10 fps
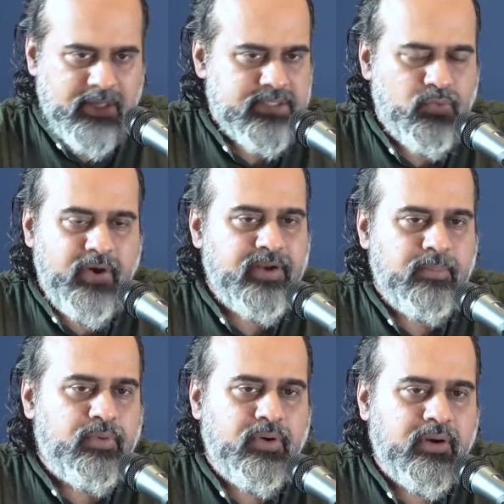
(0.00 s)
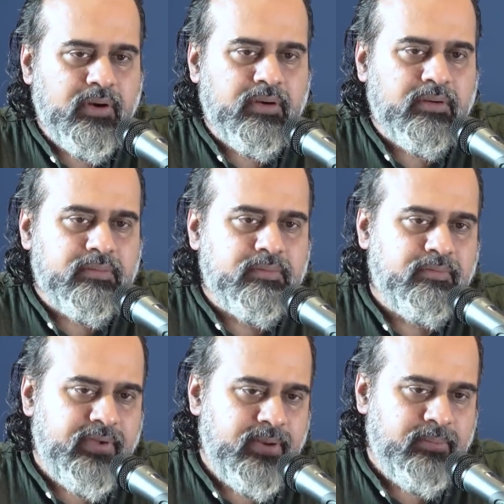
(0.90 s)
It's quite important,
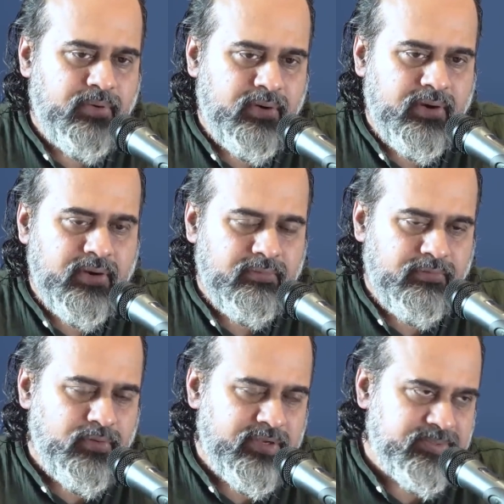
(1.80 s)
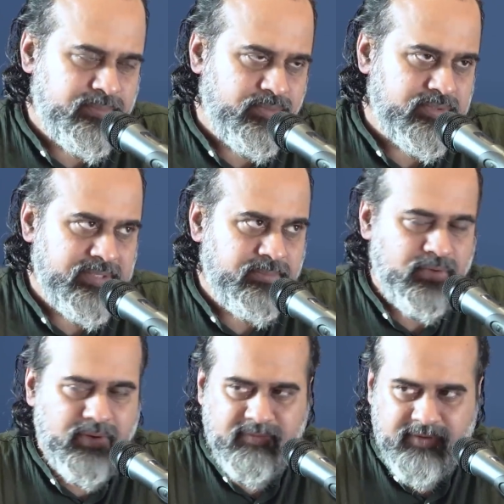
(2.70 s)
very important, if you expose him
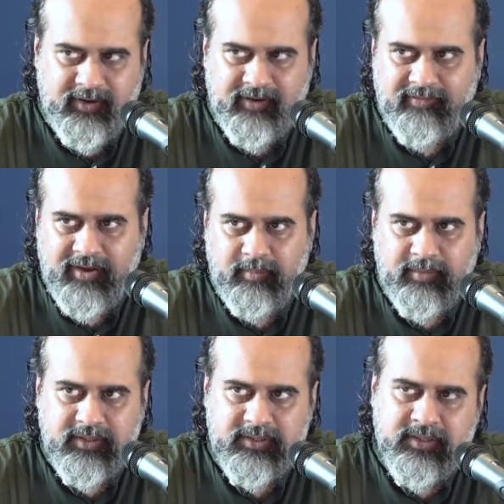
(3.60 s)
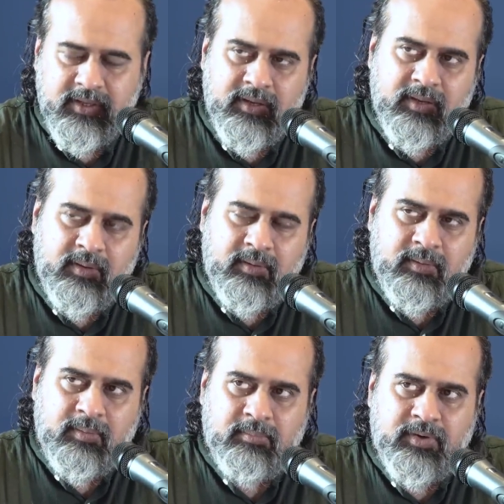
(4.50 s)
to different environments.
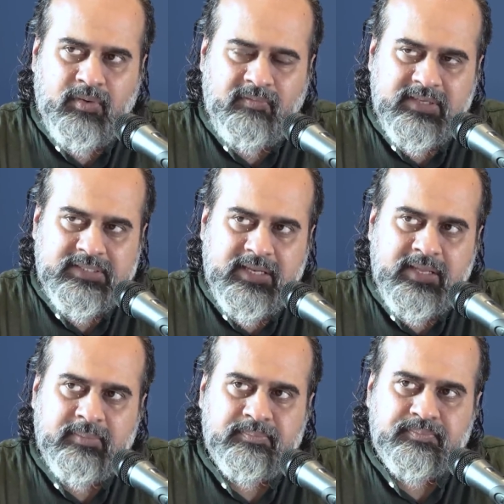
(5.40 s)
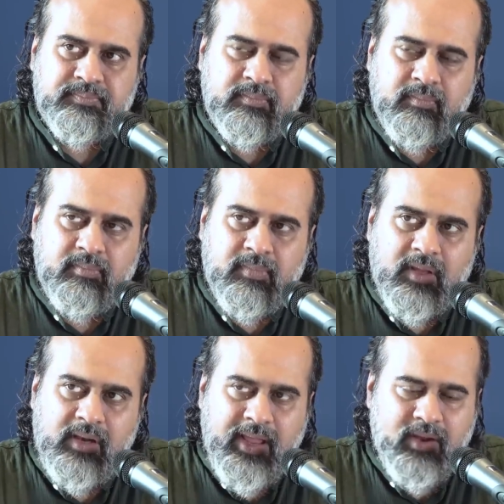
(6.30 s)
But obviously,
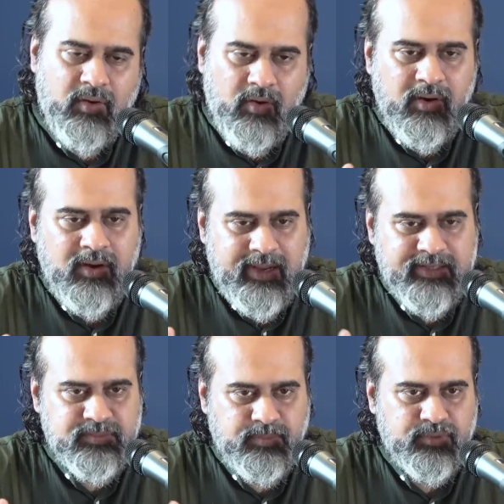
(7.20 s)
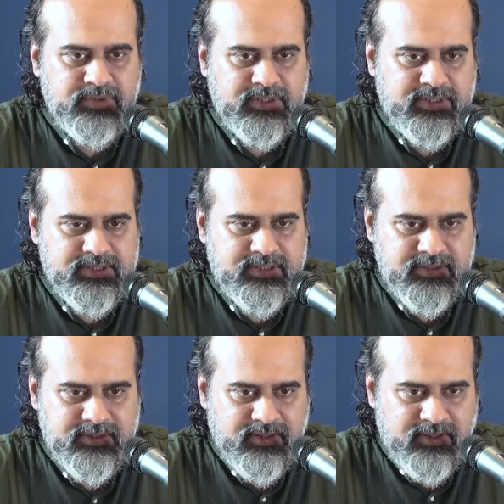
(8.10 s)
like all exposures,
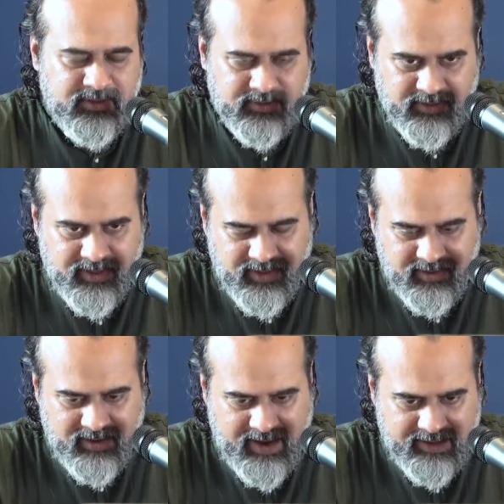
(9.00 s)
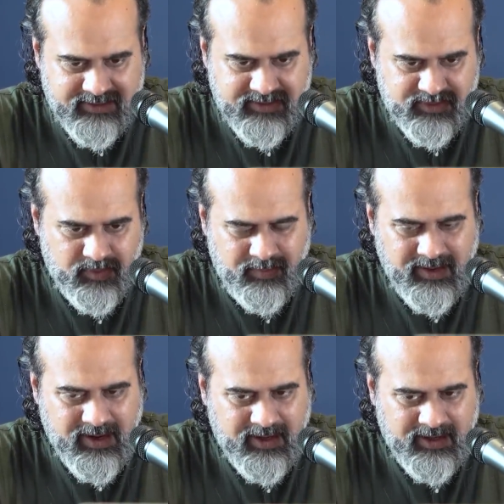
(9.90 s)
there has to
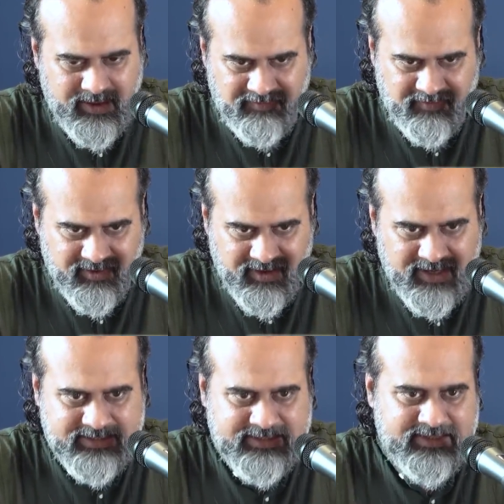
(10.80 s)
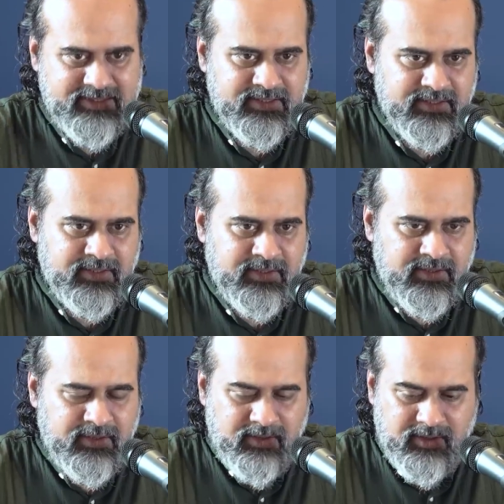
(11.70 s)
be a deftness
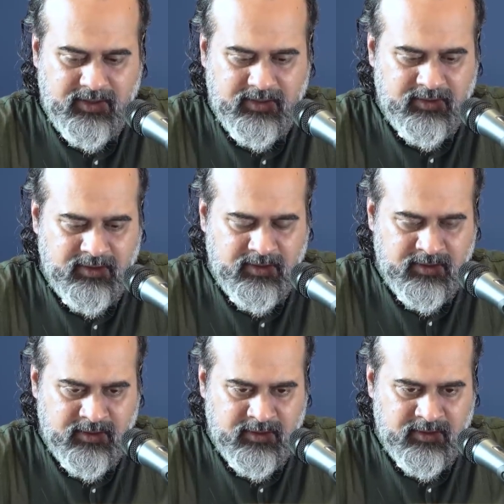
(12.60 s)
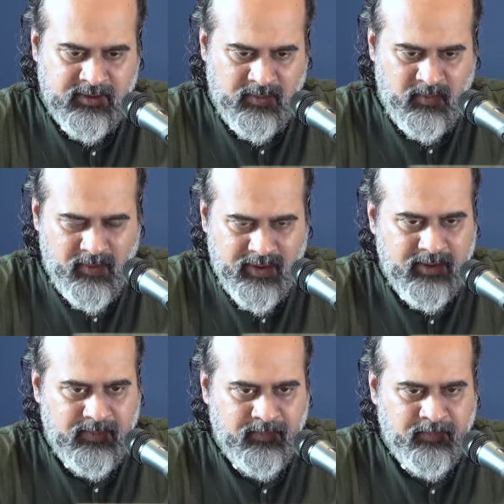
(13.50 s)
in the
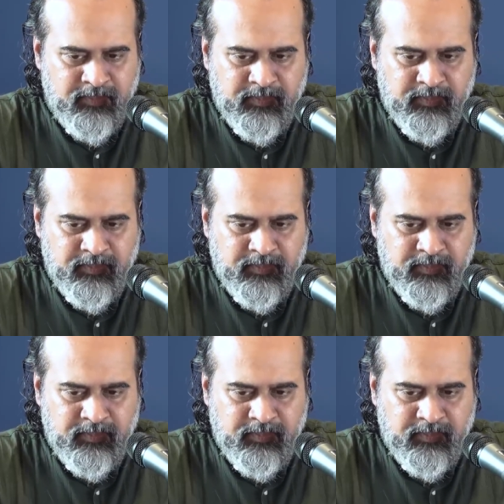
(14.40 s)
one